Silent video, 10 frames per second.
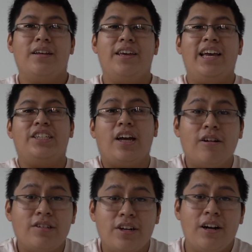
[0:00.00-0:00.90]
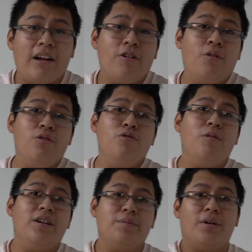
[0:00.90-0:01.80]
yeah, shout out to her. I don't know who you
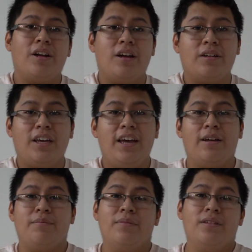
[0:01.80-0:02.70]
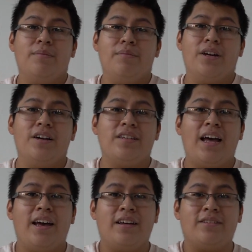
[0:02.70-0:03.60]
was, but yeah, because
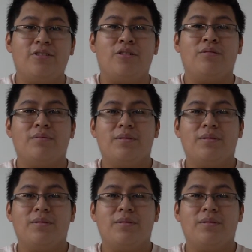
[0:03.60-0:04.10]
I, you know,